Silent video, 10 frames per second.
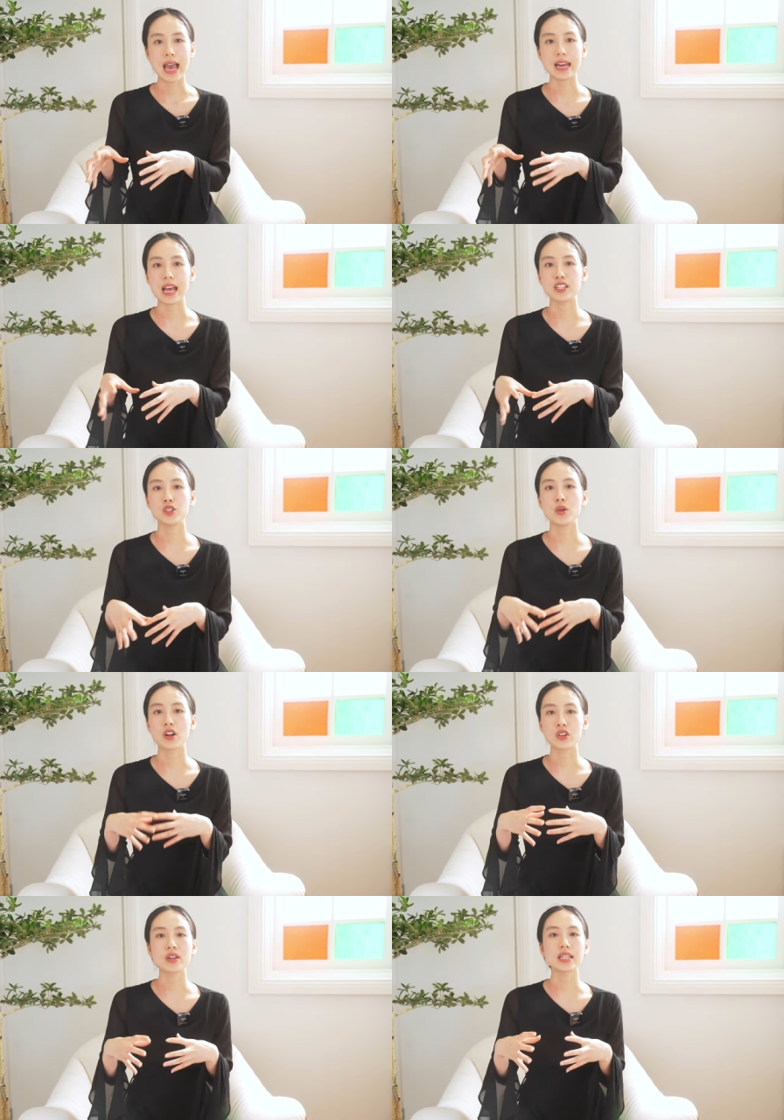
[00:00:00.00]
And as you
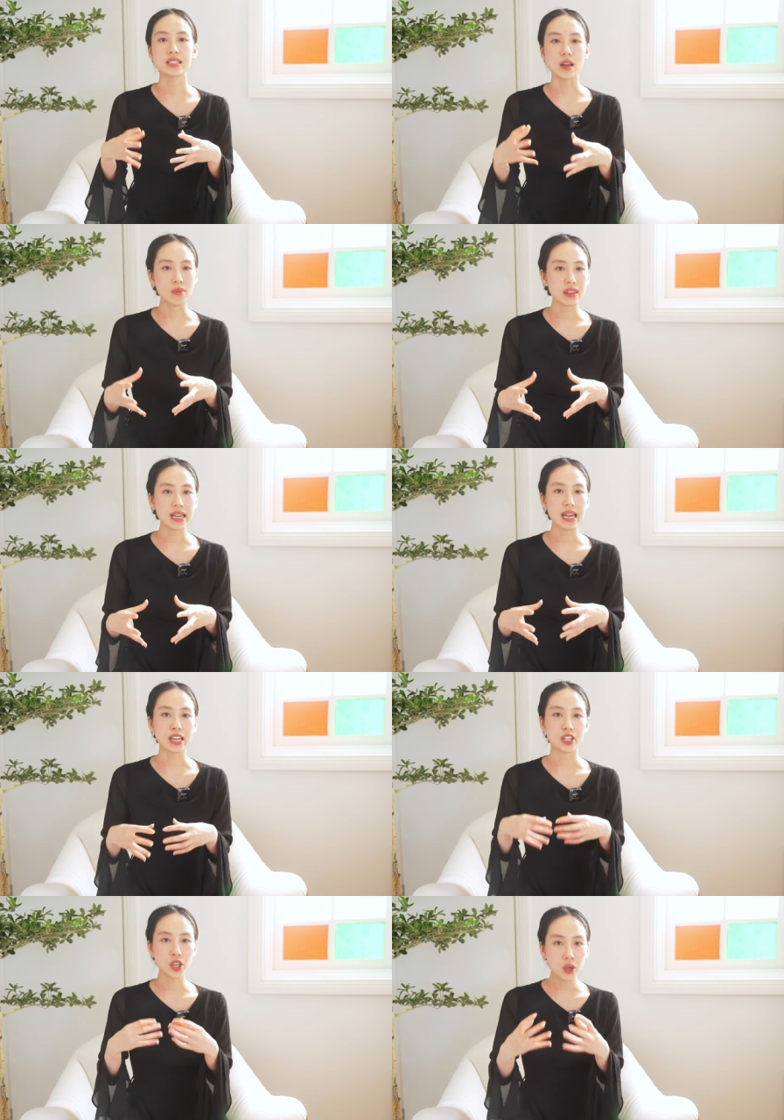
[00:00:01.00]
are good at something
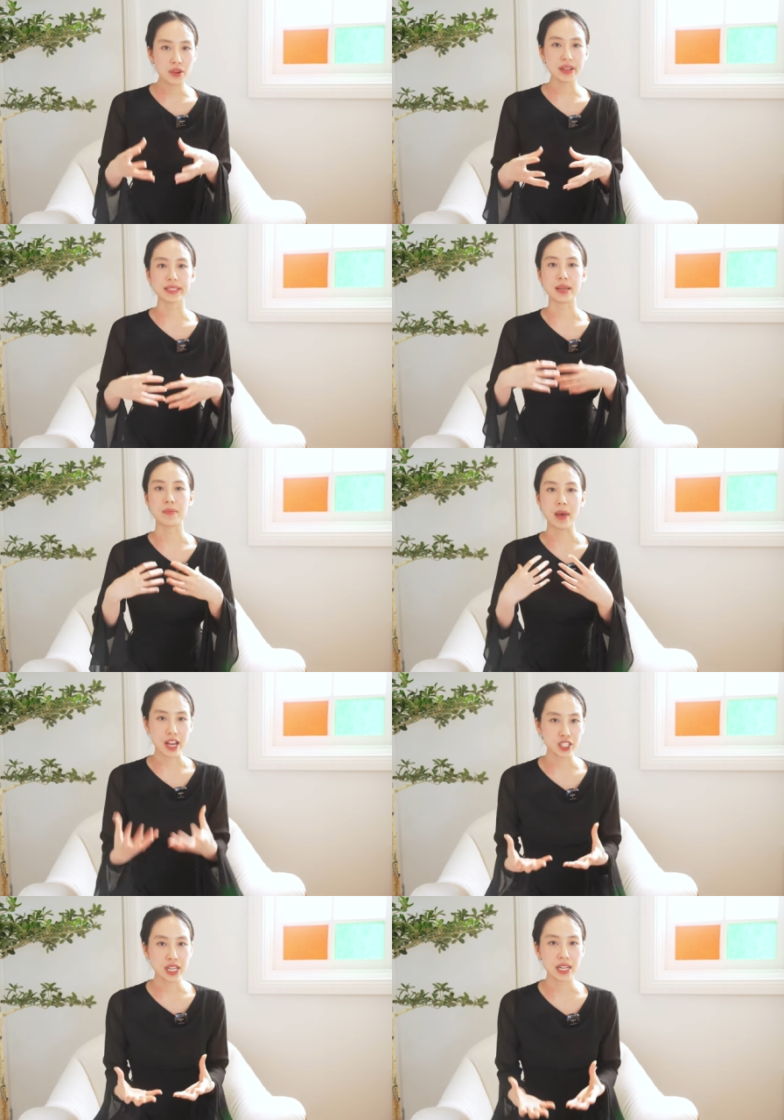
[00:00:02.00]
and curious and
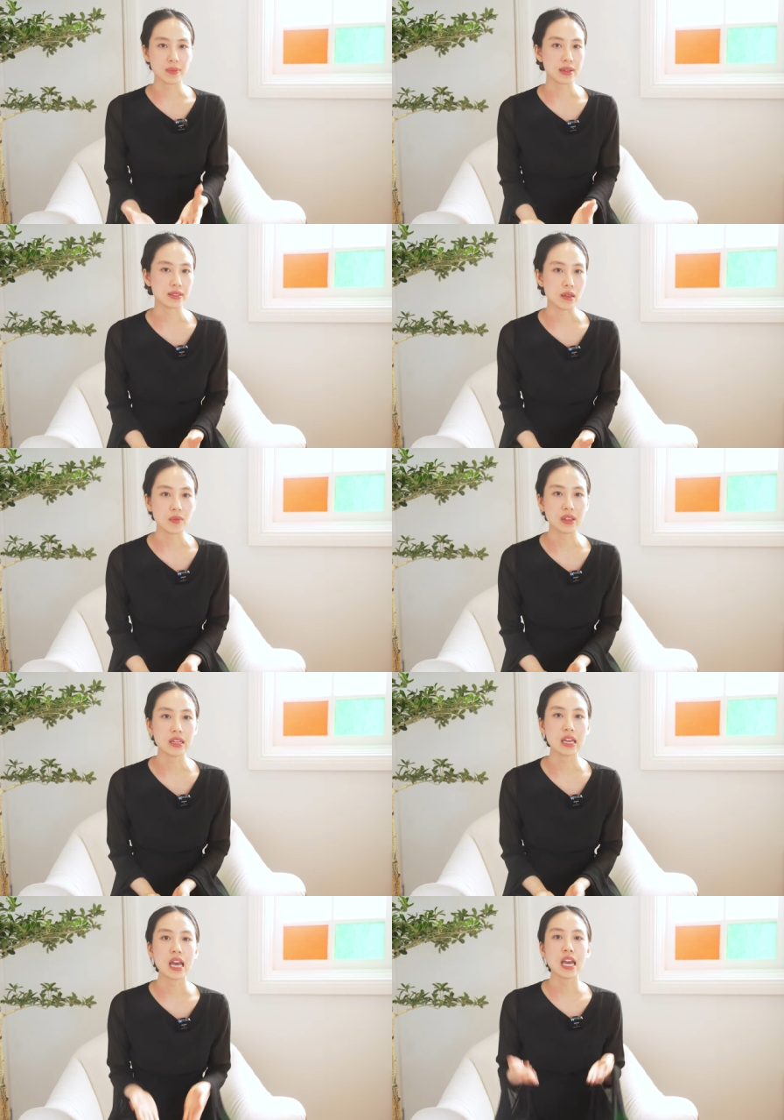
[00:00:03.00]
passionate about
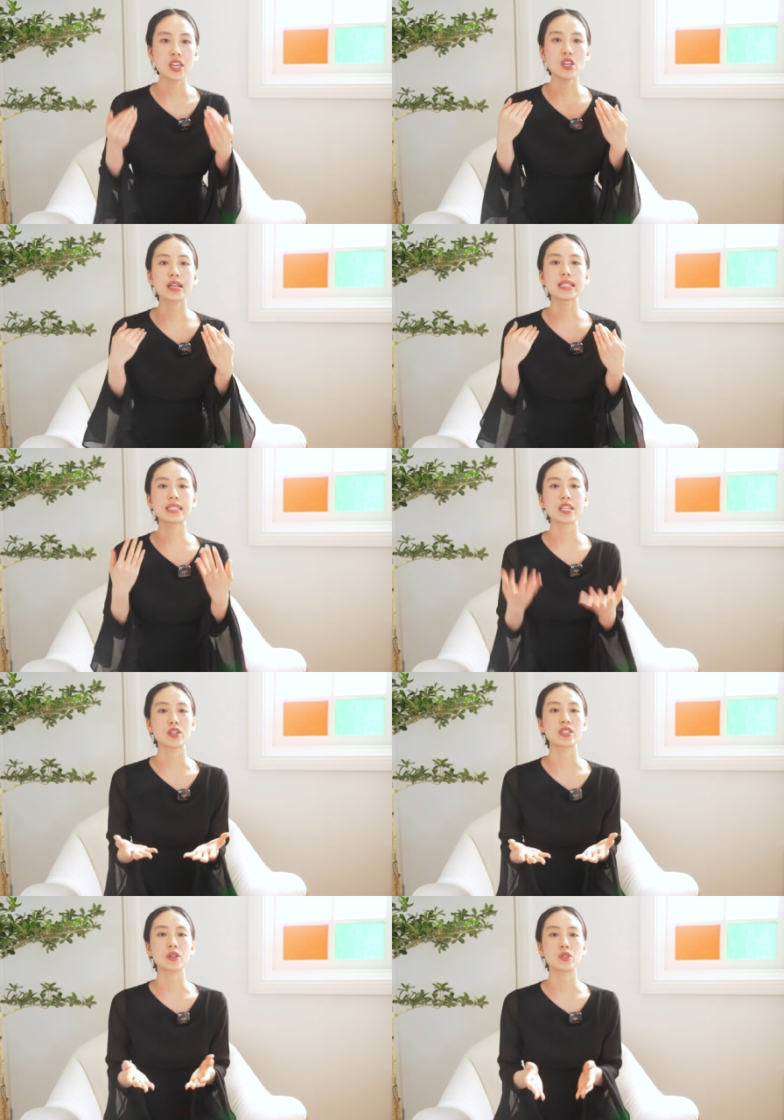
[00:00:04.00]
something, you can see
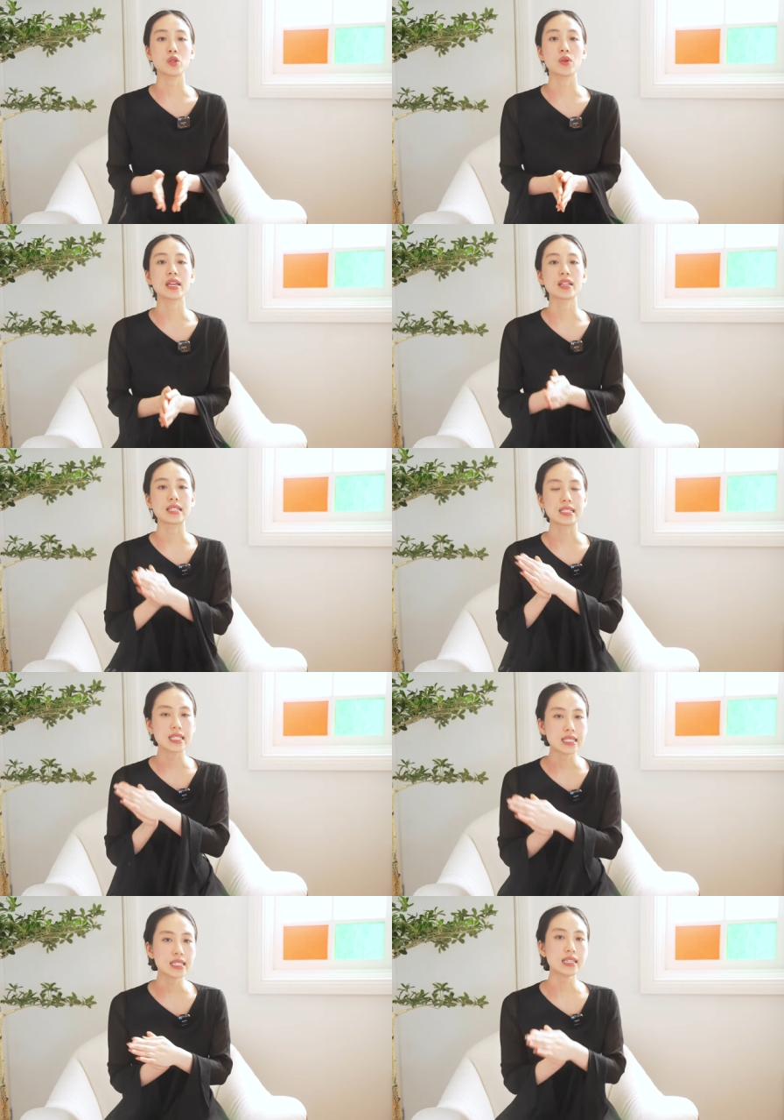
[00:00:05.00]
yourself doing it
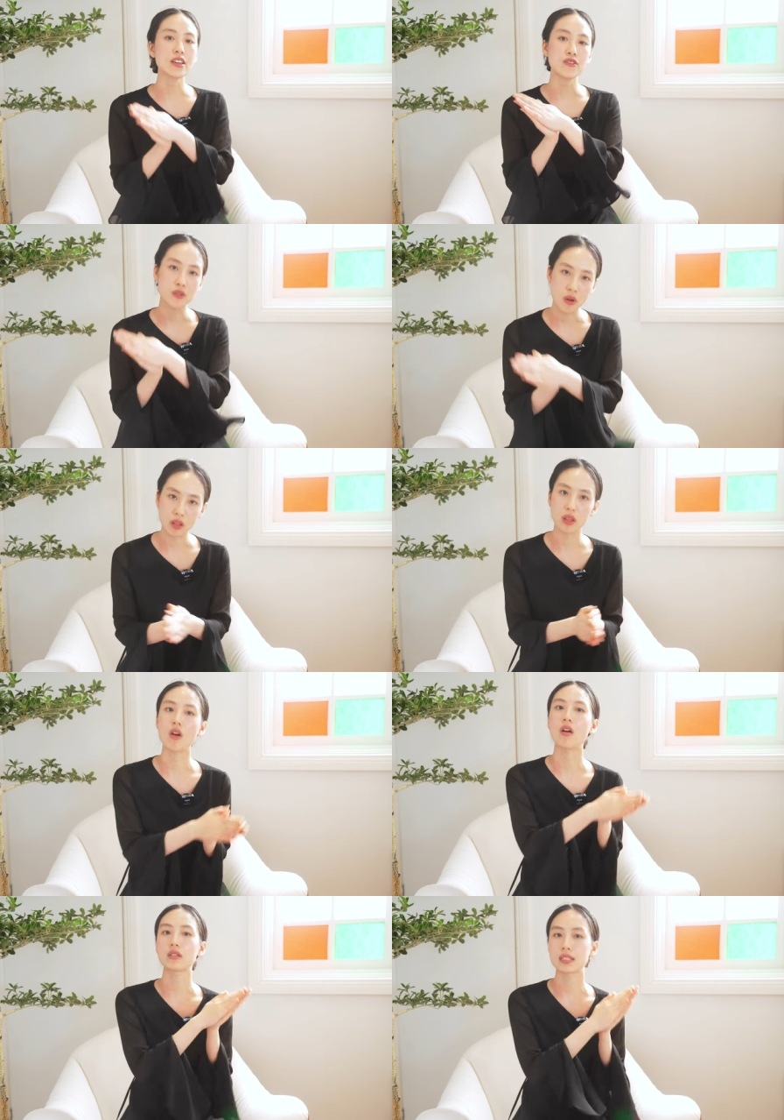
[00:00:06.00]
consistently for a
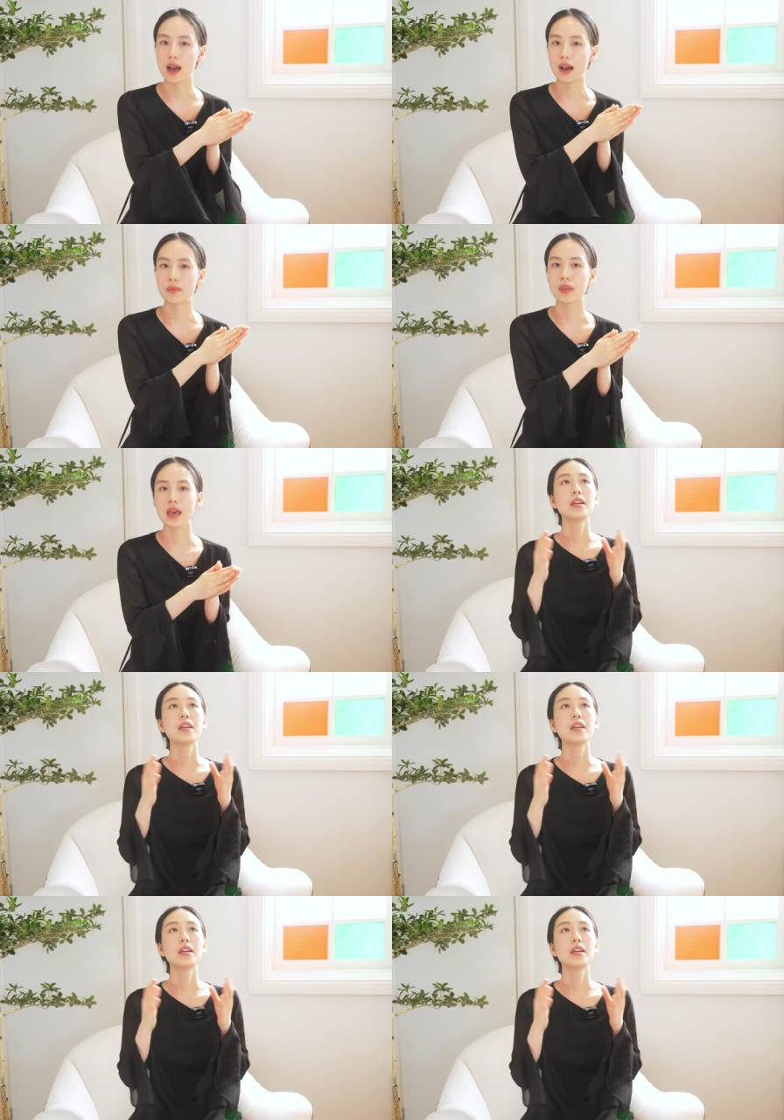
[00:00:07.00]
long time.